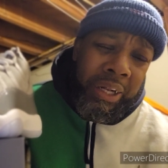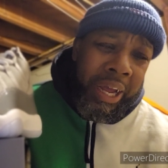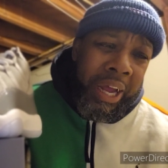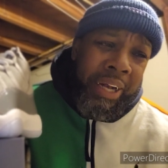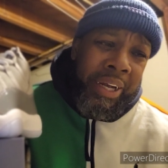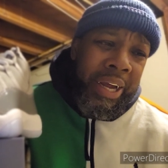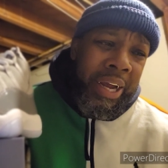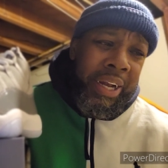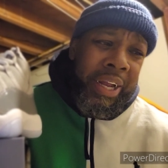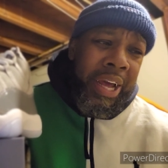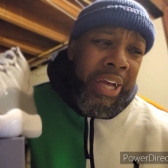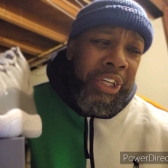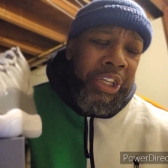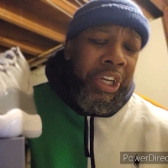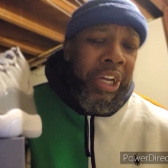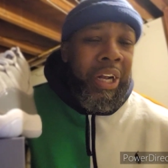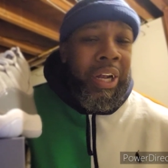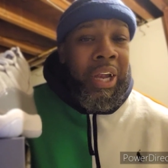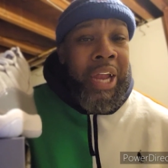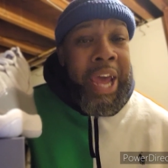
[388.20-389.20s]
they did their
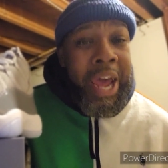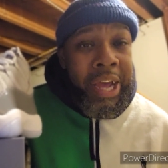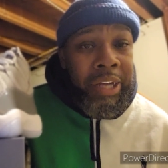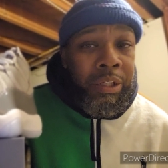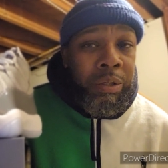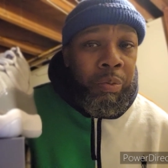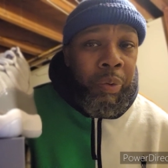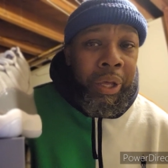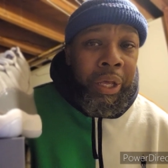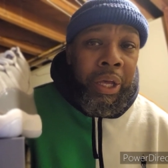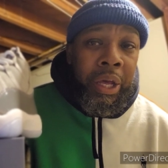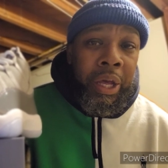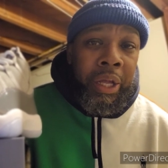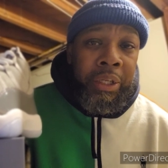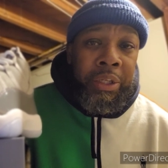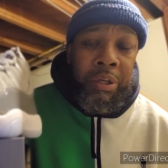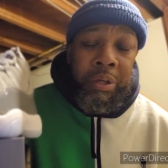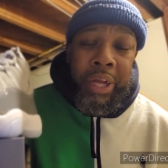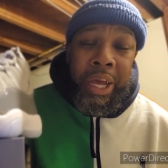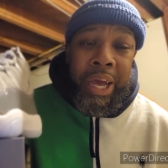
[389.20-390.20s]
shit last
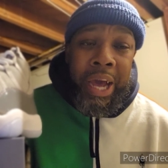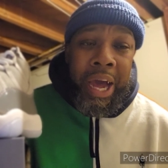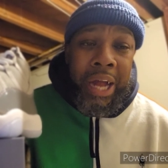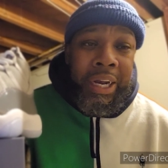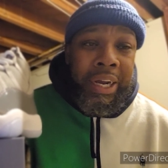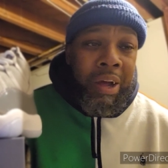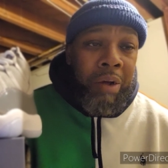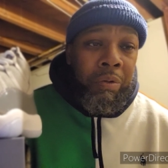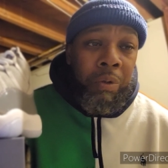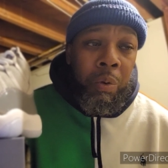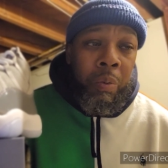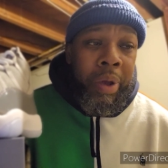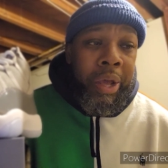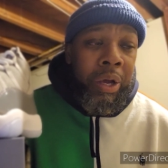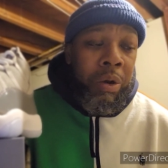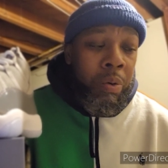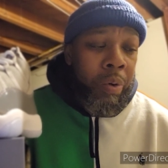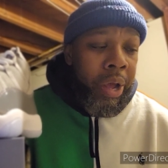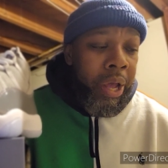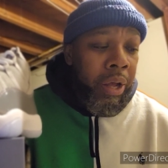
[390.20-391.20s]
weekend, so they got it out the way
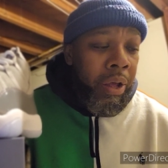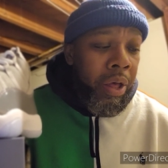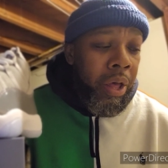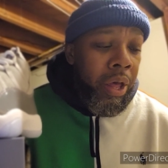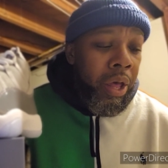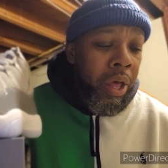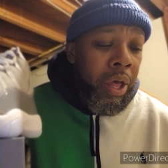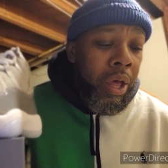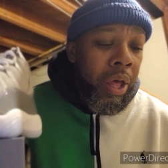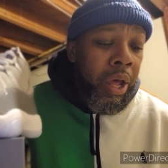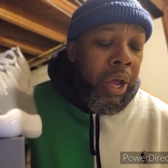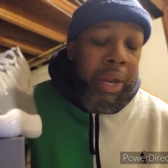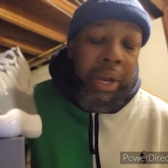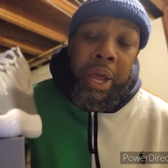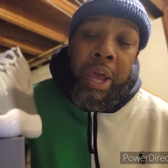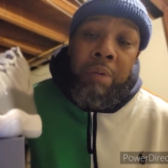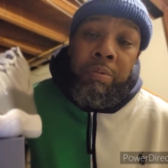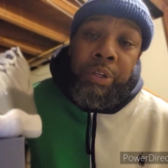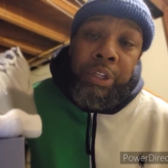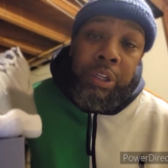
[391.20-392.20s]
quick. And
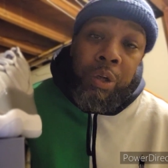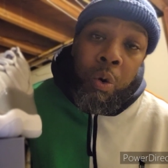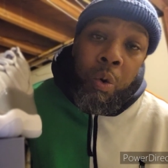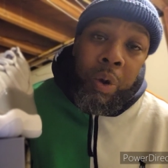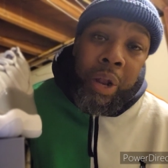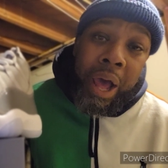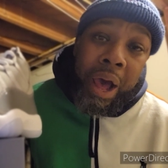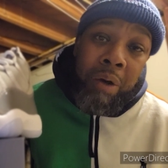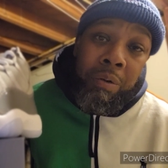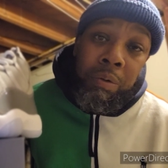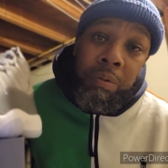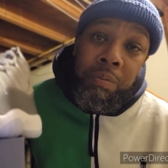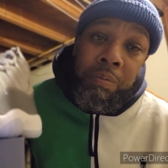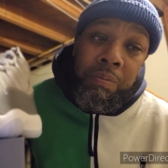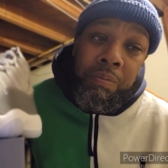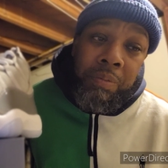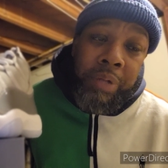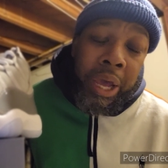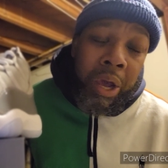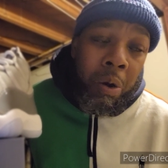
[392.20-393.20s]
they was sold out.
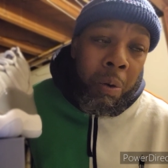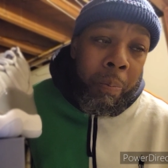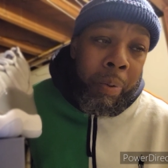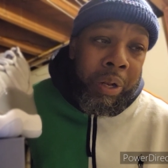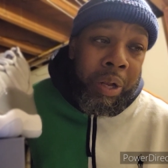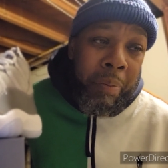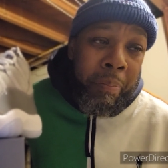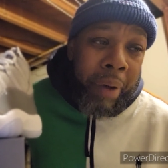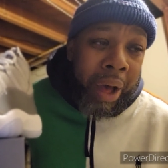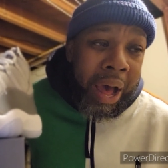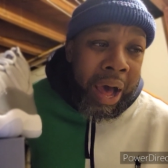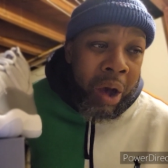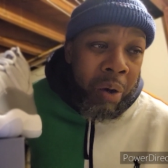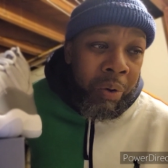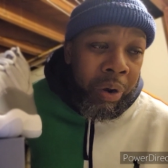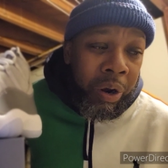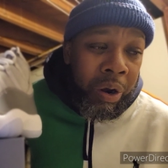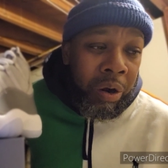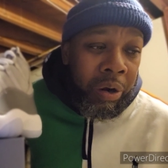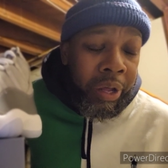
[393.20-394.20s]
They opened up an
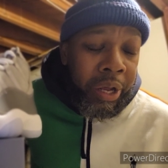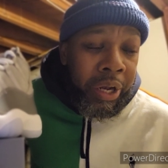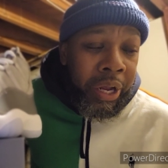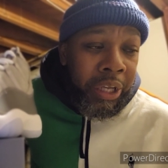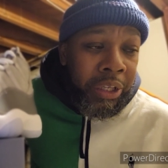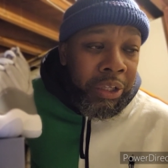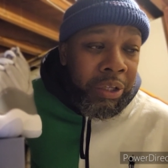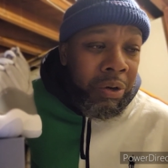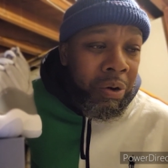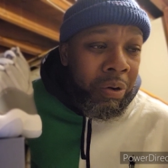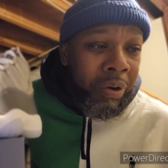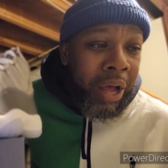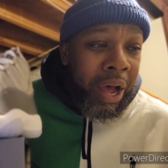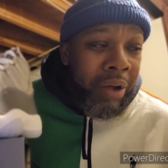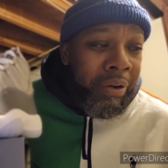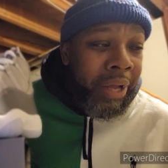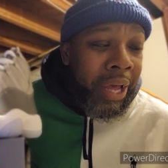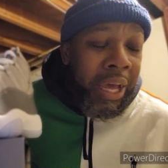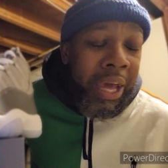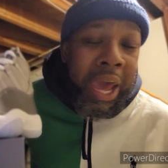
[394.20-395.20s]
hour early, and they sold
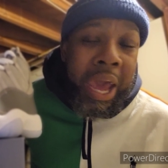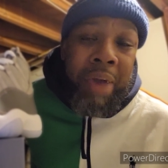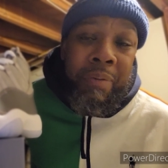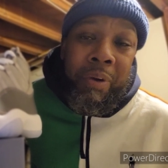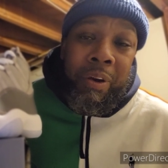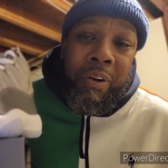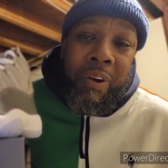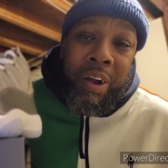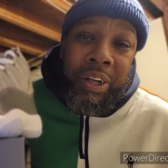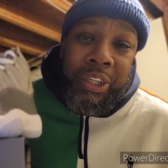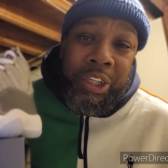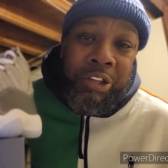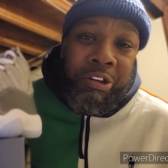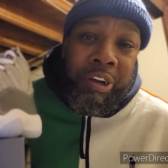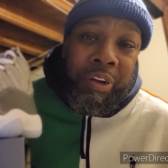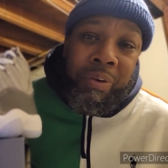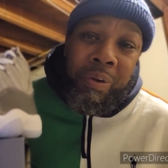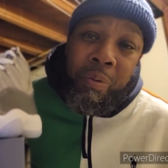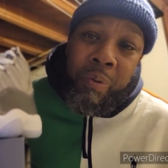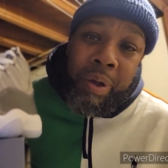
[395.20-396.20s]
out. They came across the
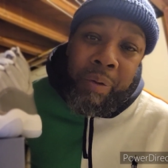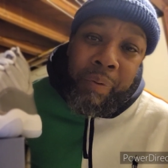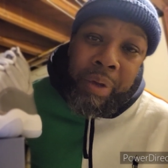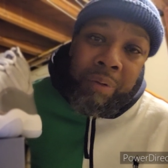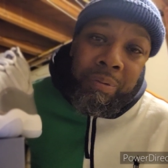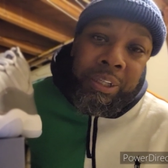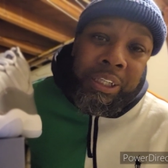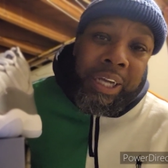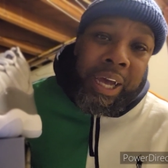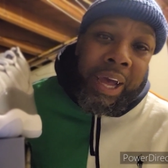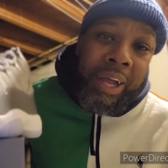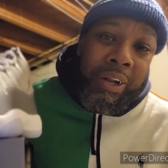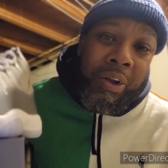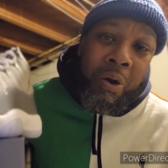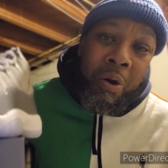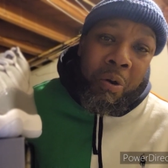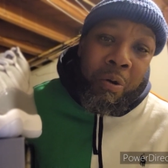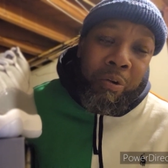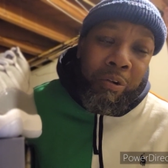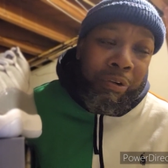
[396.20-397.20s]
street to where we was at,
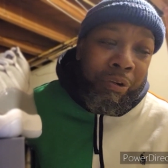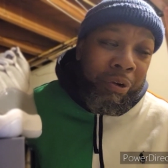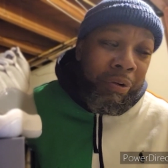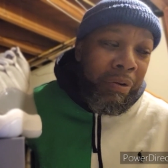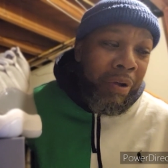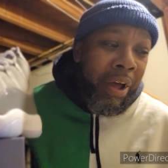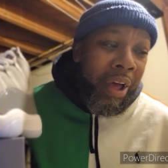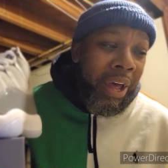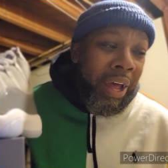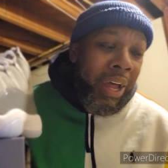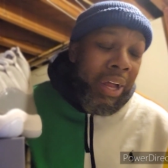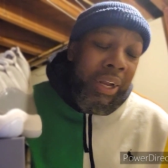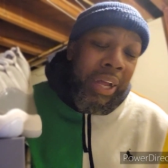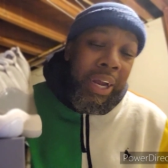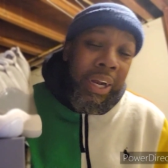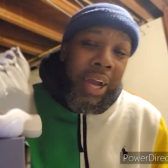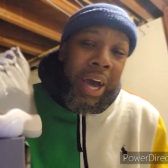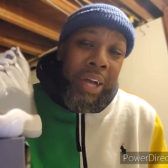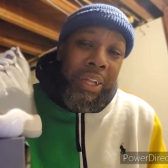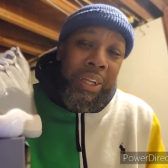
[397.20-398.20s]
the whole crew.
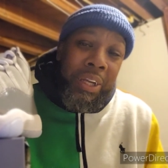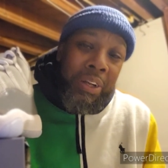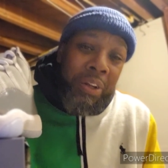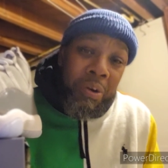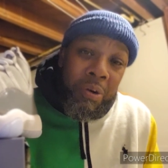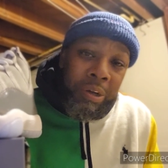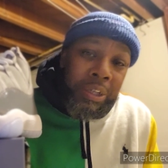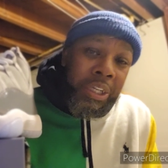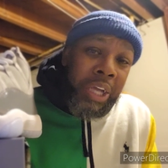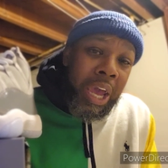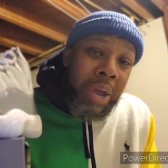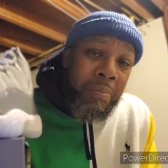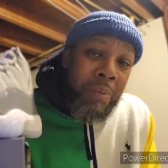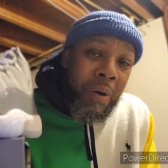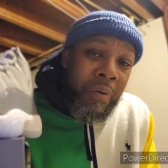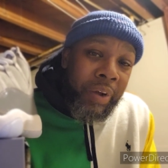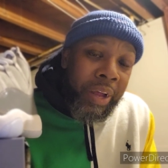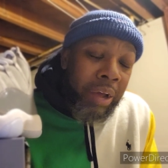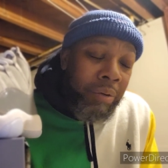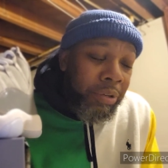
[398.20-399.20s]
They locked the doors, came
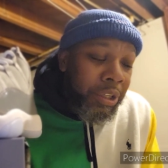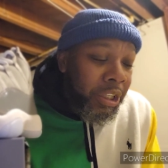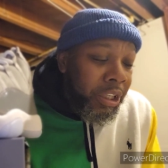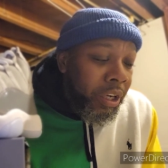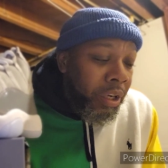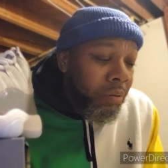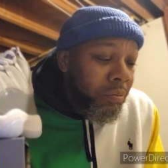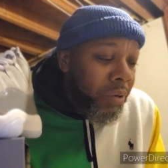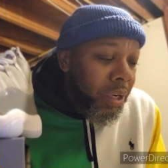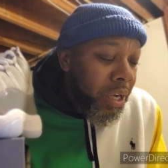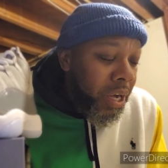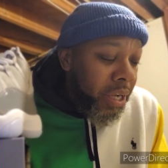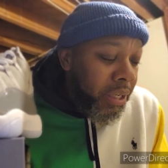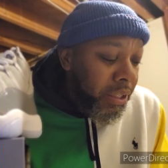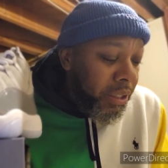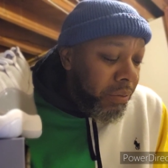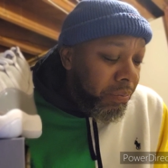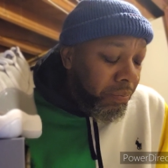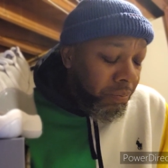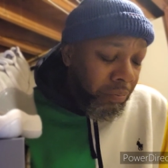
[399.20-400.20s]
over, they was chilling with
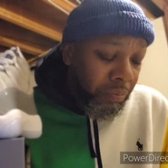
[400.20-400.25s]
us.